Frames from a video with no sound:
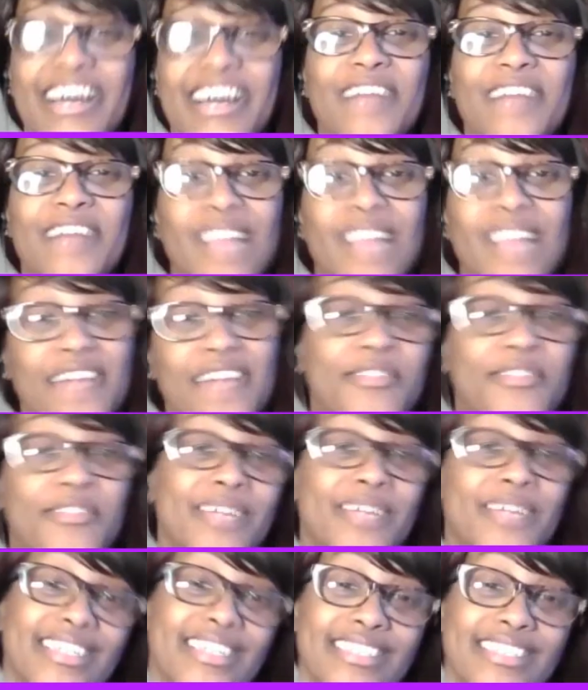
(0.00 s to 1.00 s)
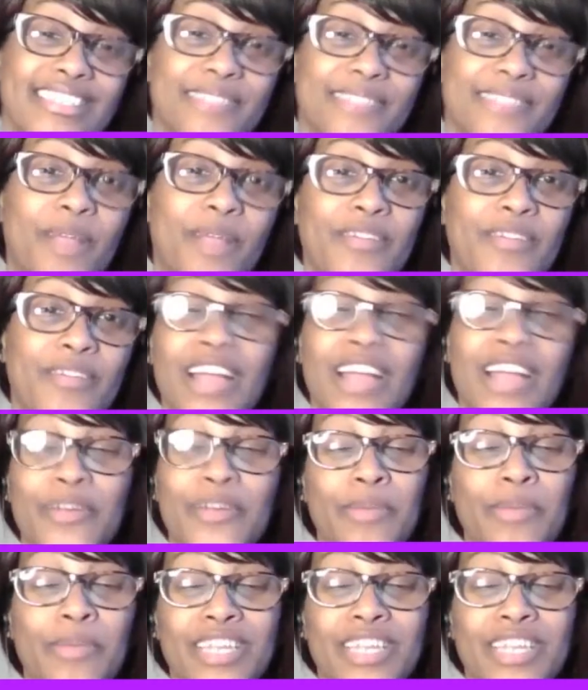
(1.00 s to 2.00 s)
I'm laughing because this is part where I
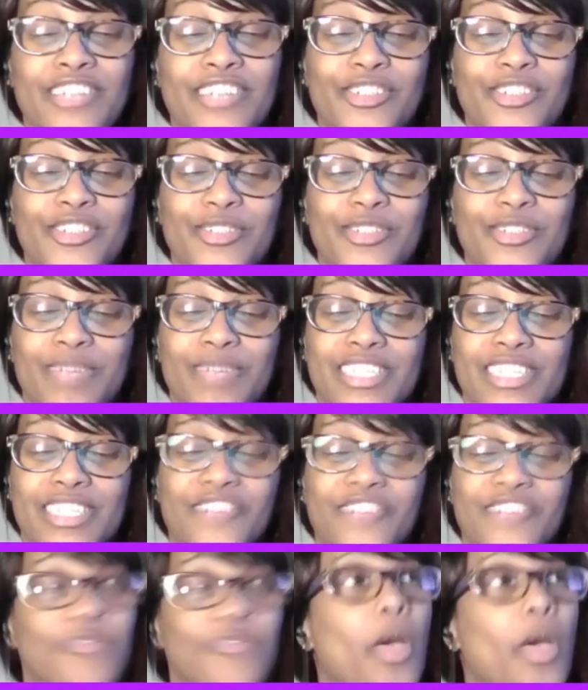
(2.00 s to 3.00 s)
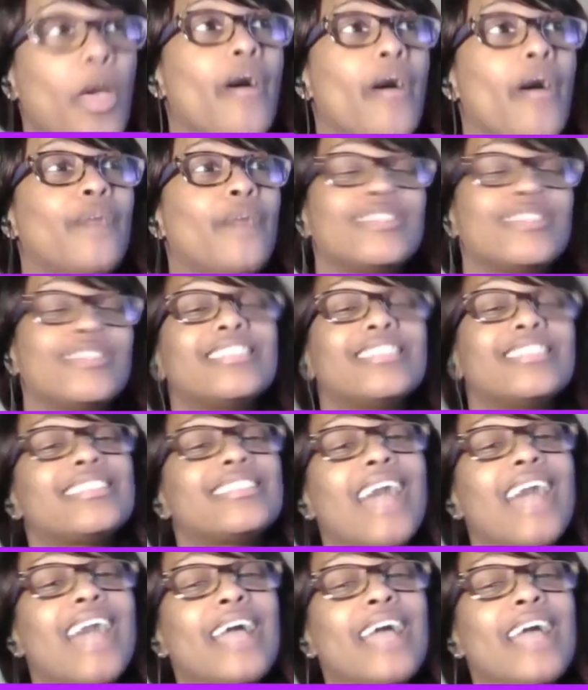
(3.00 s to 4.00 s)
normally introduce myself. But since
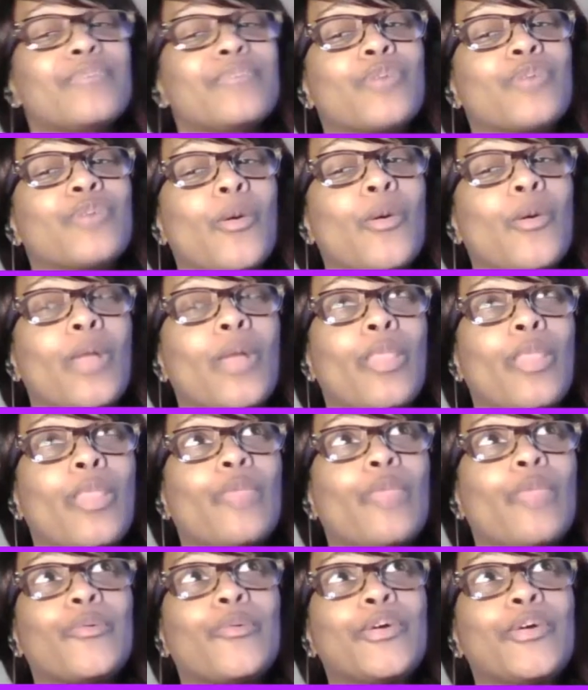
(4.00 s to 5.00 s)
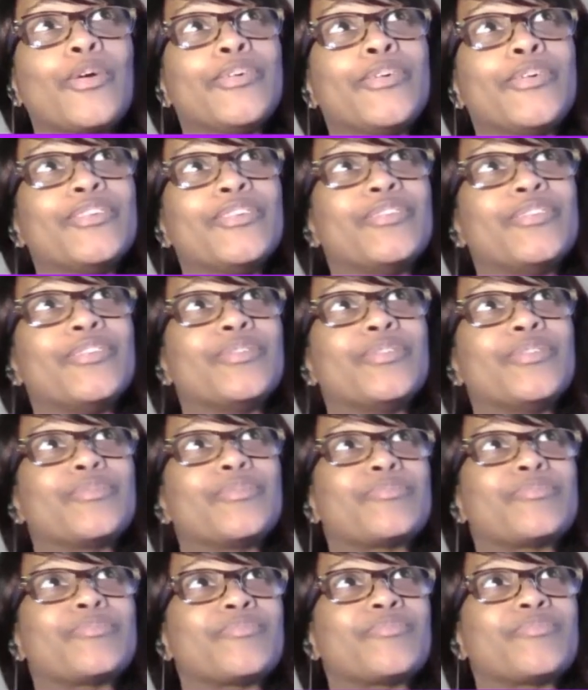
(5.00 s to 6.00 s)
I am going
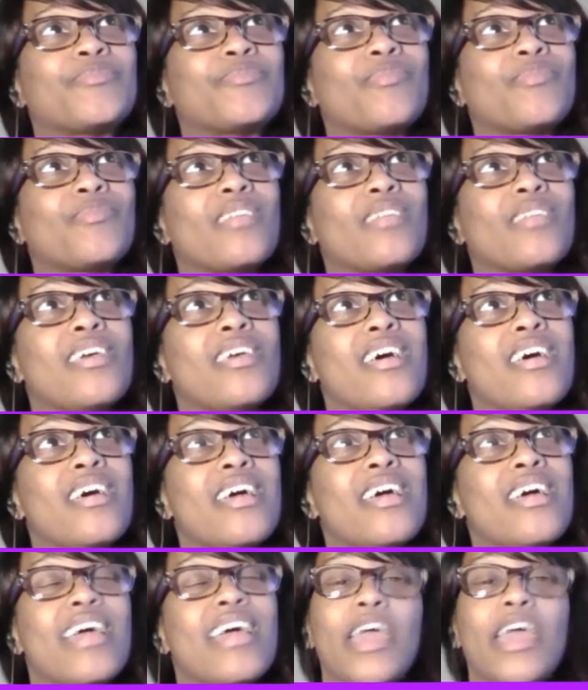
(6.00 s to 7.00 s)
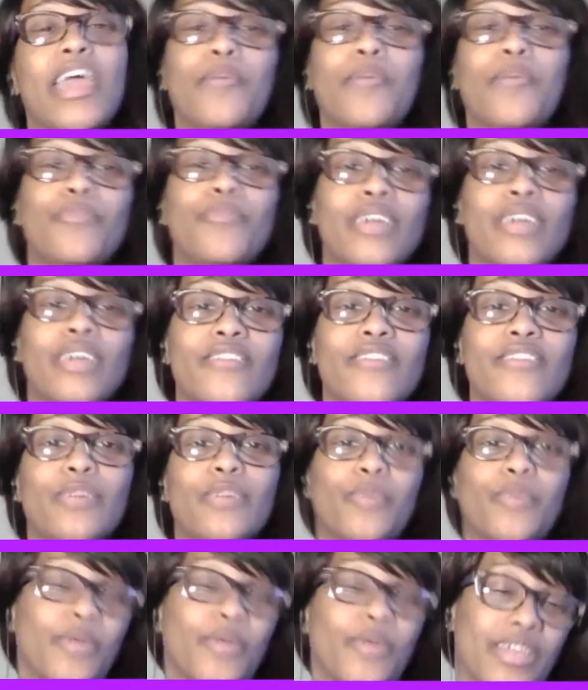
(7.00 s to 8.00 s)
through a
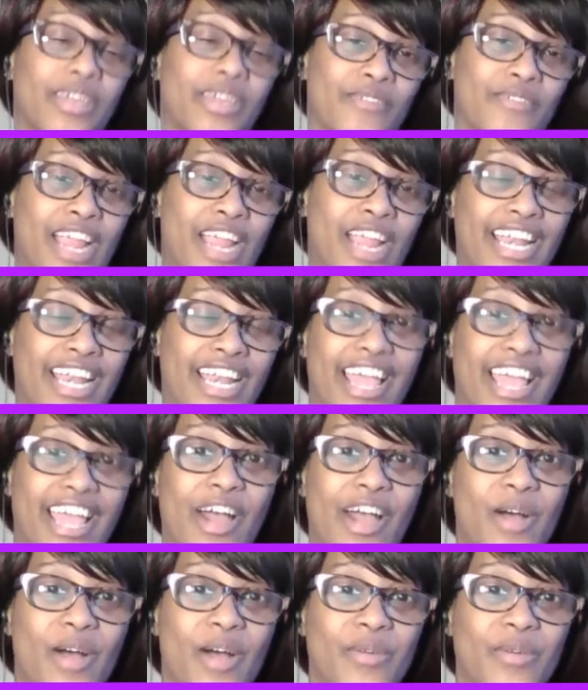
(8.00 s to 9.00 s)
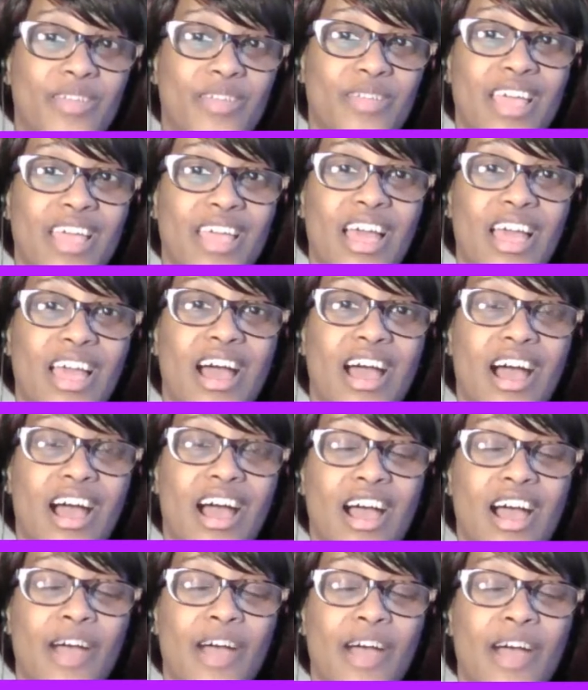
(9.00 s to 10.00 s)
pivot point right now,
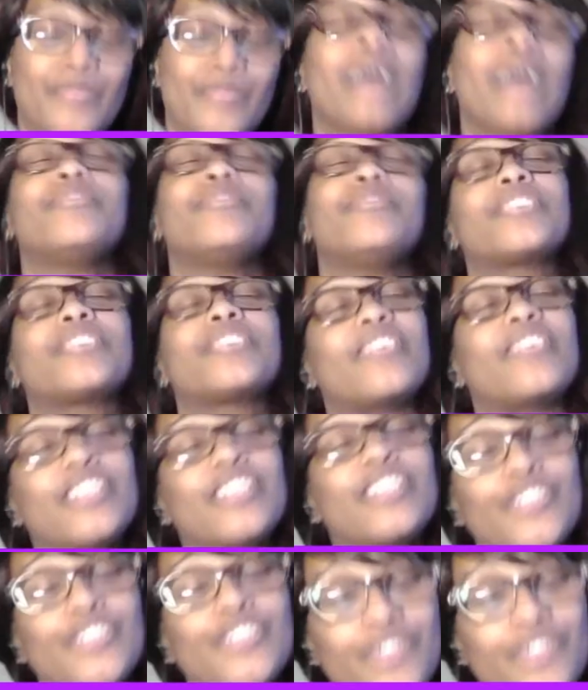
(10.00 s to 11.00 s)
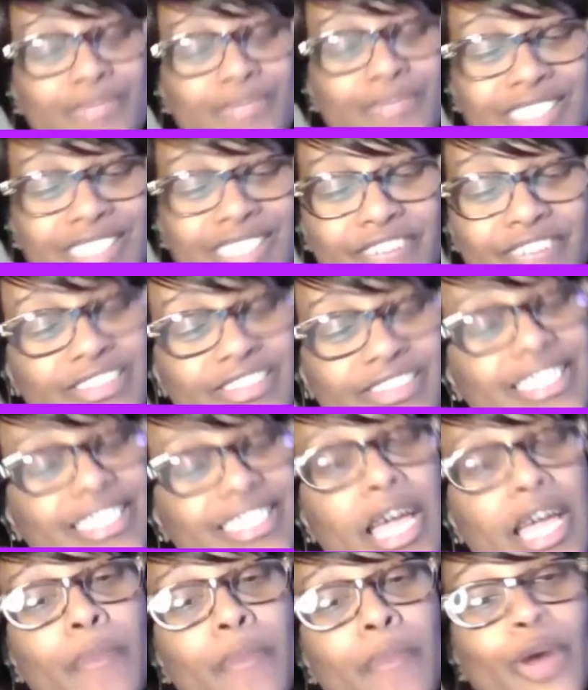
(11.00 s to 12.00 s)
I'm just going to introduce myself and
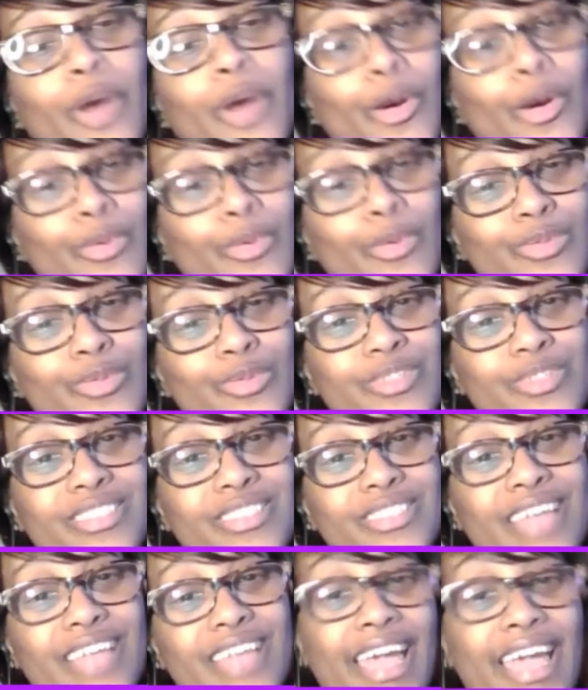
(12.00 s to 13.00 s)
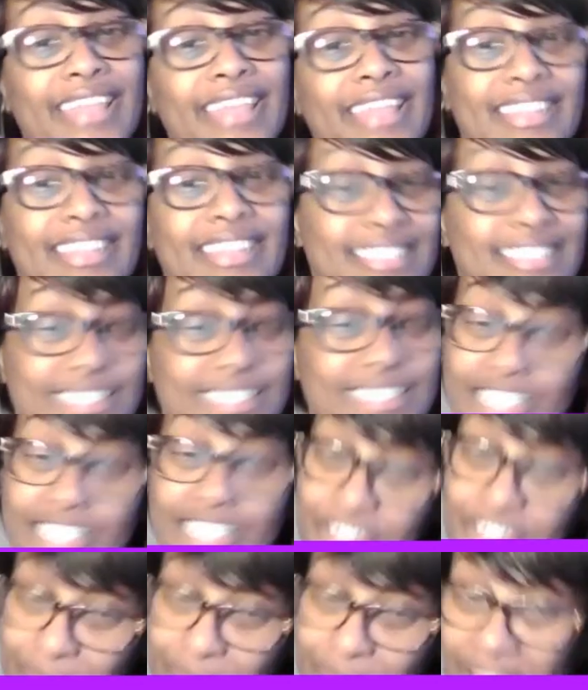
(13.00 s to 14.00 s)
say I'm Coz. And this is
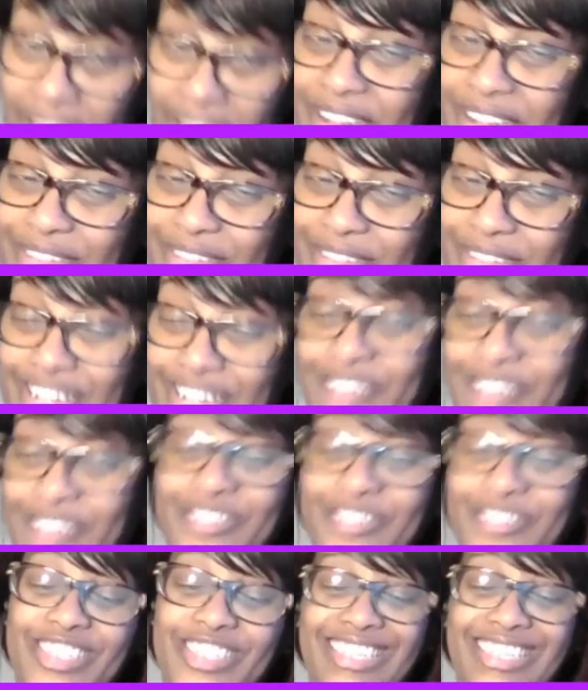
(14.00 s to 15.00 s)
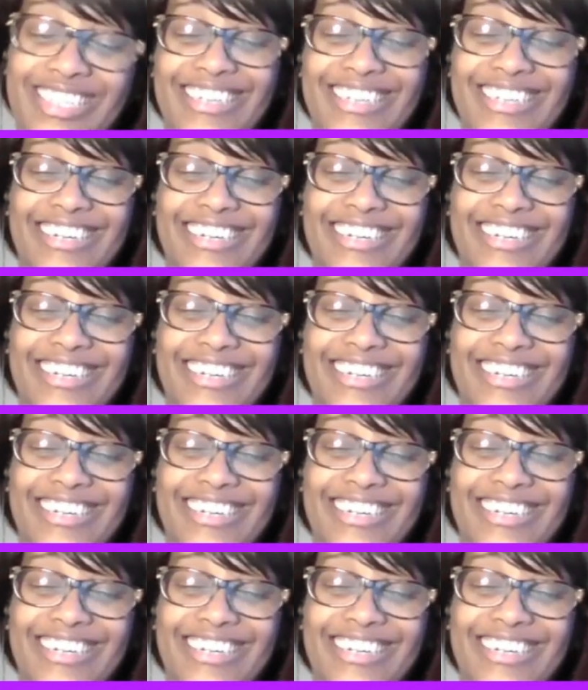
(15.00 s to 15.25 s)
Get Your Mind Right with Coz.